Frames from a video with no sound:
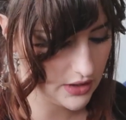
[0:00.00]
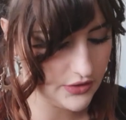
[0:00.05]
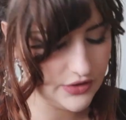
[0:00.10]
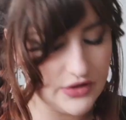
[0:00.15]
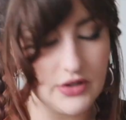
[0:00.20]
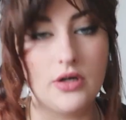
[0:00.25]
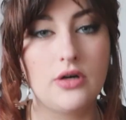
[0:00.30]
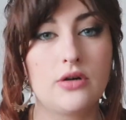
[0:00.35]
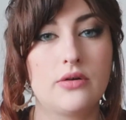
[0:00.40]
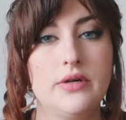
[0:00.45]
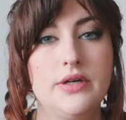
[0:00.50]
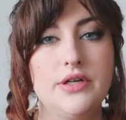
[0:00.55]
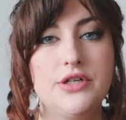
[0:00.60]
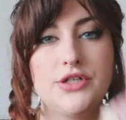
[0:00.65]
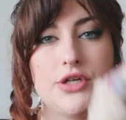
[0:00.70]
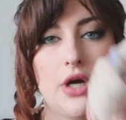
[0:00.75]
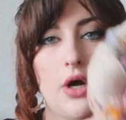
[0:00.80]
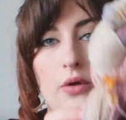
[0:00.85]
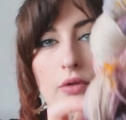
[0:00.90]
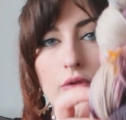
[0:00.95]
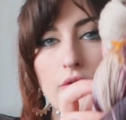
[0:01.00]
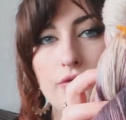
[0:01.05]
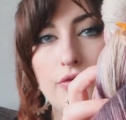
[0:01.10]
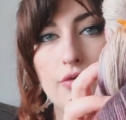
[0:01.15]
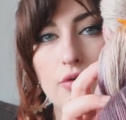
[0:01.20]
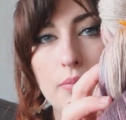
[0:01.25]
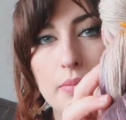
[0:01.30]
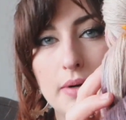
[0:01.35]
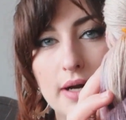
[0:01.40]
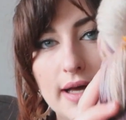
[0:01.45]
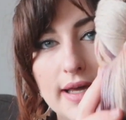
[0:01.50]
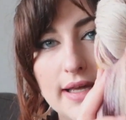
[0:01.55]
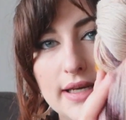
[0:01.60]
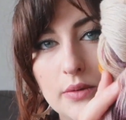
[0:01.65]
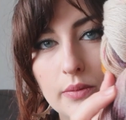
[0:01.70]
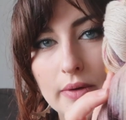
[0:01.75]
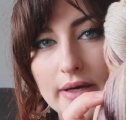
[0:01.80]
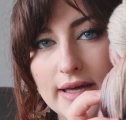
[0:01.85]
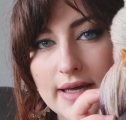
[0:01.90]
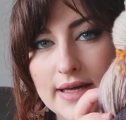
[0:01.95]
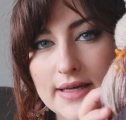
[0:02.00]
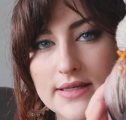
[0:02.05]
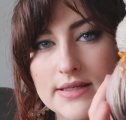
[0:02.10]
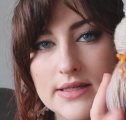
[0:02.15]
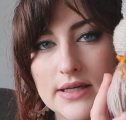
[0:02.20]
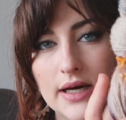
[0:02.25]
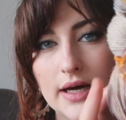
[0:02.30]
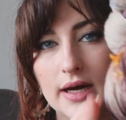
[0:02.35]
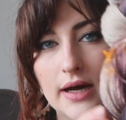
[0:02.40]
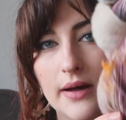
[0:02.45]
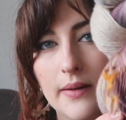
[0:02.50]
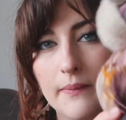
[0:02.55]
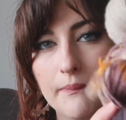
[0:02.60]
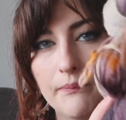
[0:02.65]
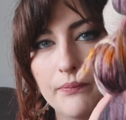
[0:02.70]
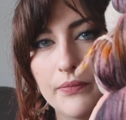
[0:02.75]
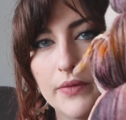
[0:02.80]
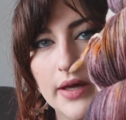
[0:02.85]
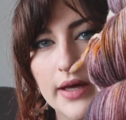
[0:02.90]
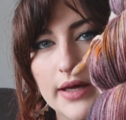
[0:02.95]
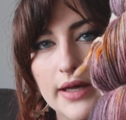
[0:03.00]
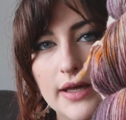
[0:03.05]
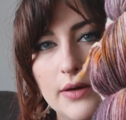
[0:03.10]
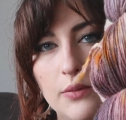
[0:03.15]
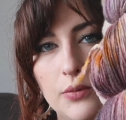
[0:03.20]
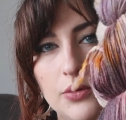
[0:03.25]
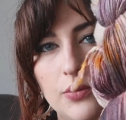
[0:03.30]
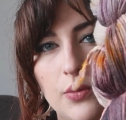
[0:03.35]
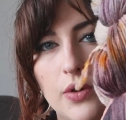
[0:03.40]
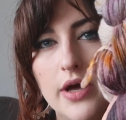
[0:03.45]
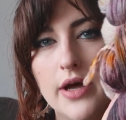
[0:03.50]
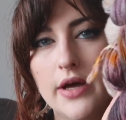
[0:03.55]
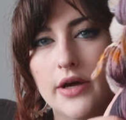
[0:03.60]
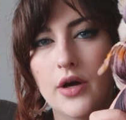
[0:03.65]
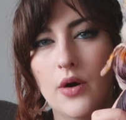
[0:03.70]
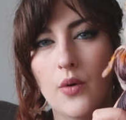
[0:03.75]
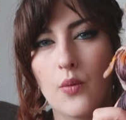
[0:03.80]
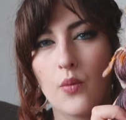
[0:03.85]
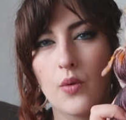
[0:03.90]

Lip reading: got the orange on the 4-ply anyways. It would work